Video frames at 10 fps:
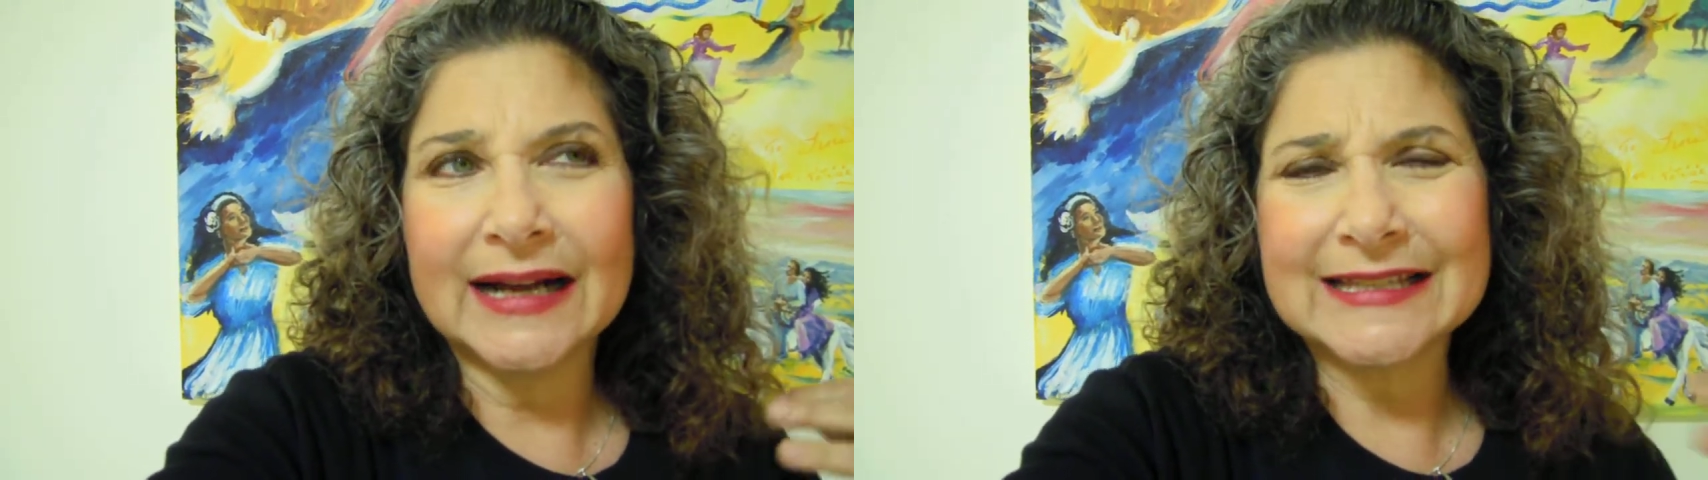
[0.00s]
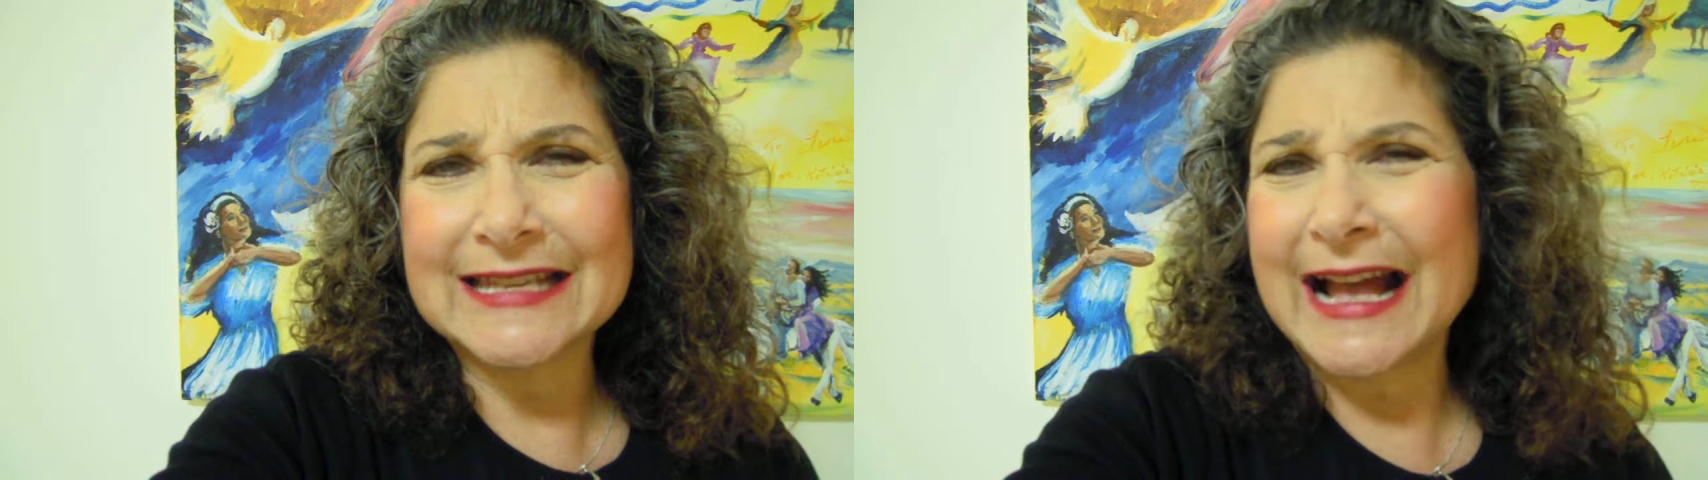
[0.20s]

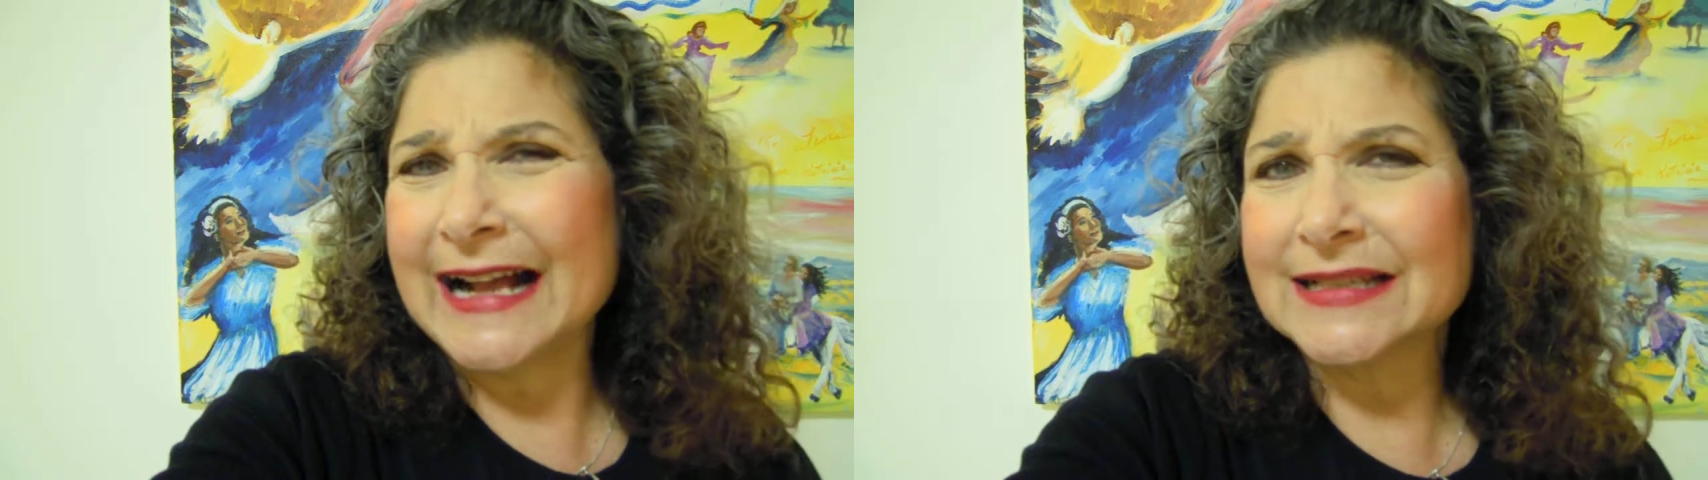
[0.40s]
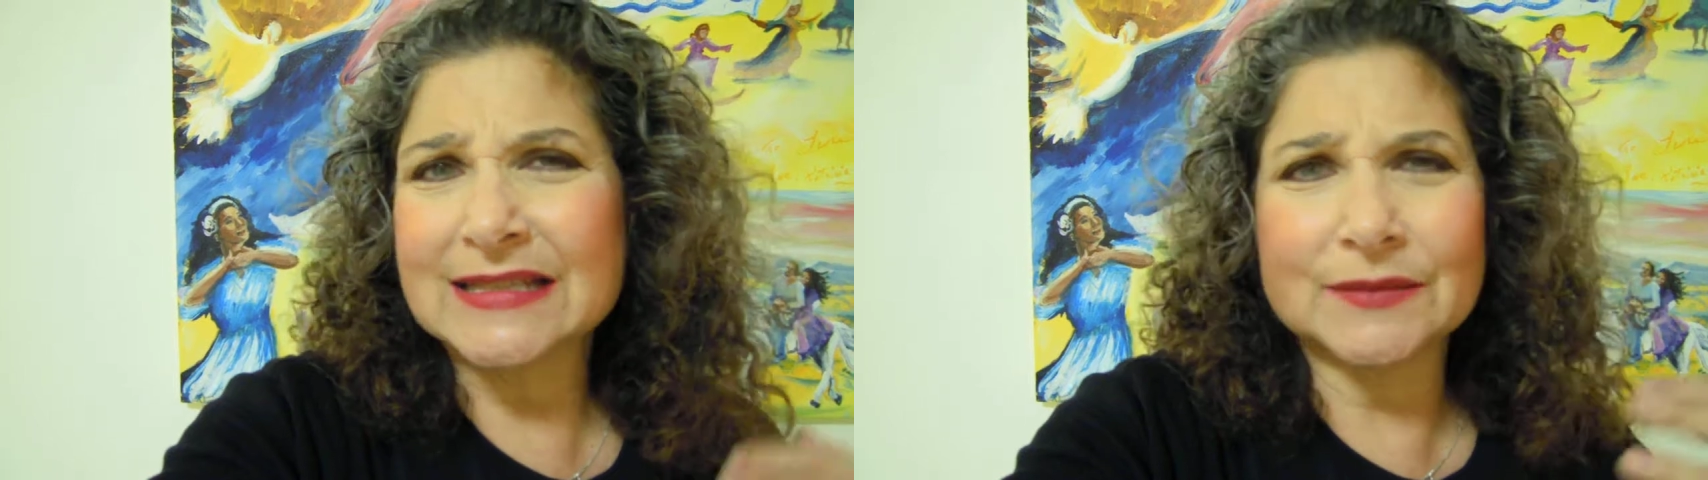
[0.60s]

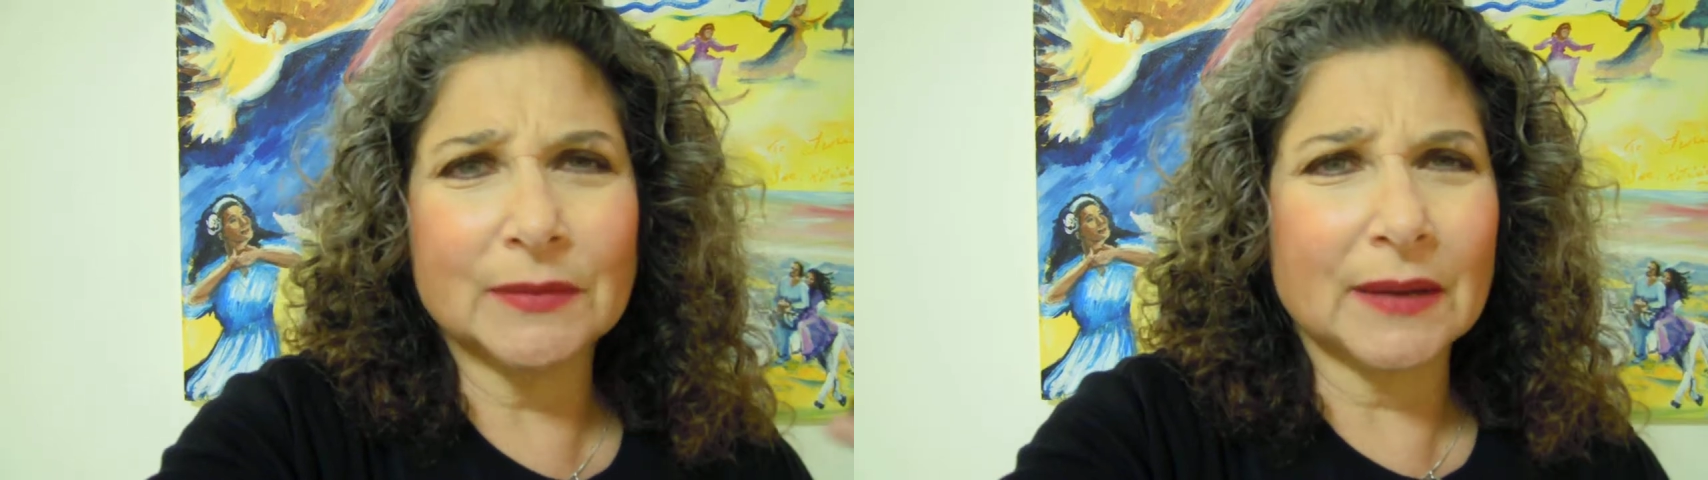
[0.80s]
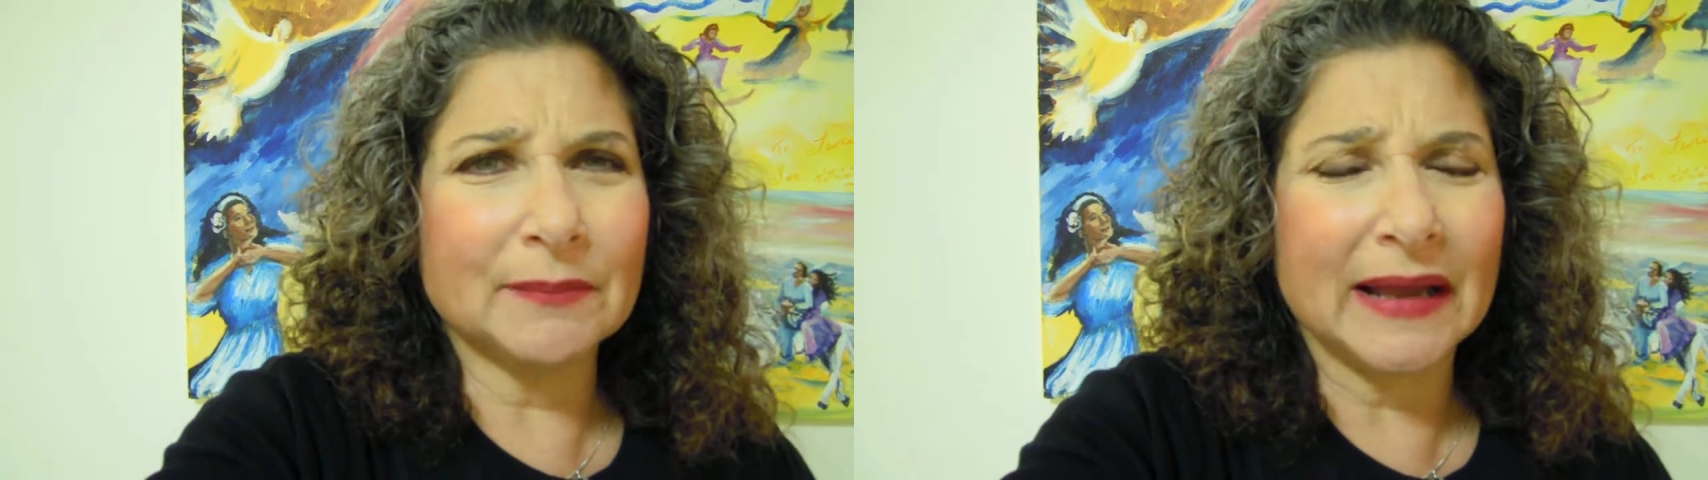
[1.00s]
attacks in
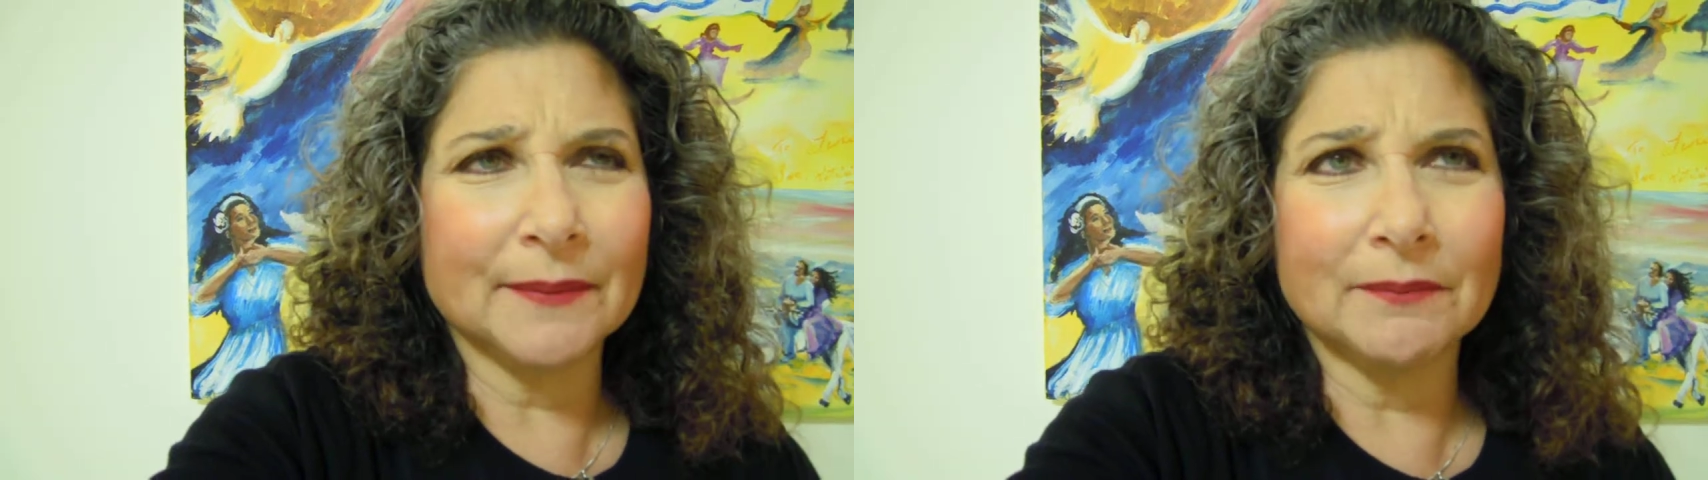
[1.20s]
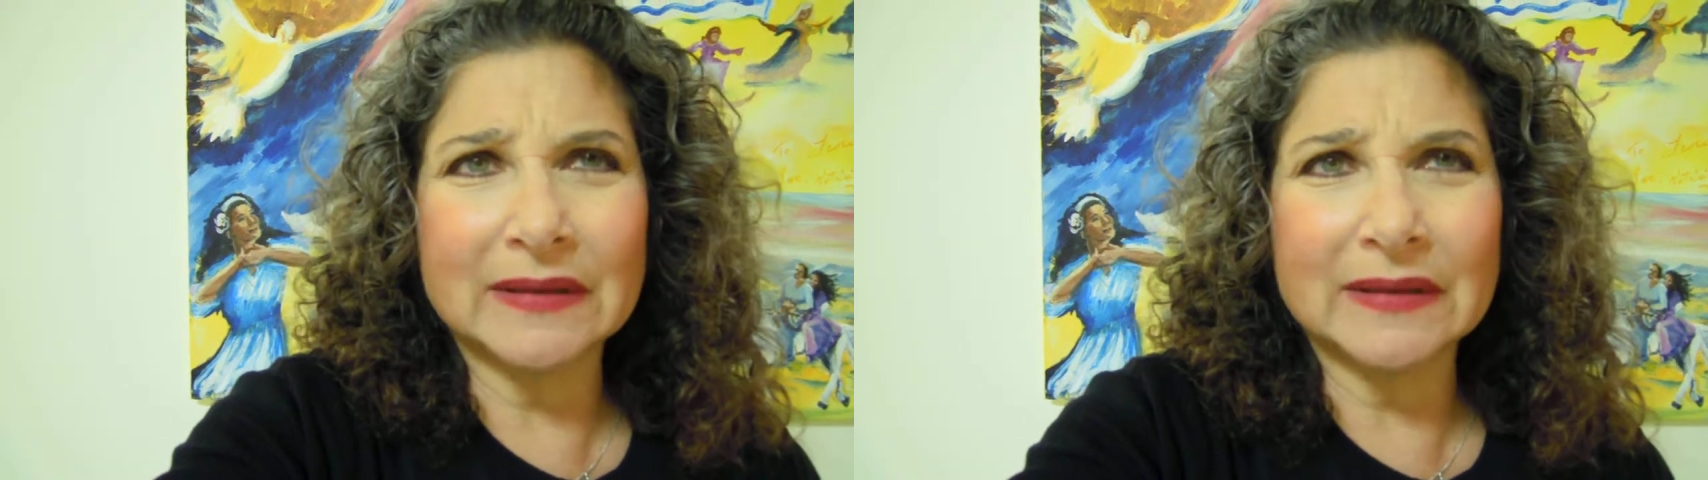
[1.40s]
my,